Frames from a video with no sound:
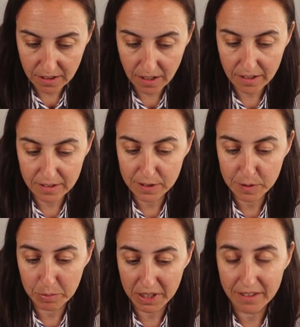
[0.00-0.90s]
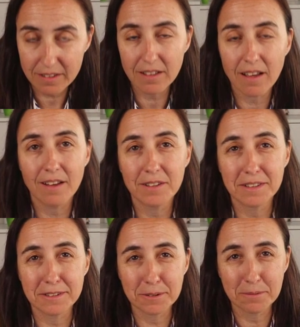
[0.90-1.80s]
that explain how
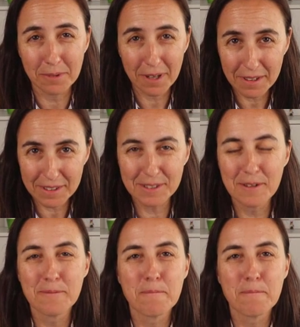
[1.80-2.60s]
this works,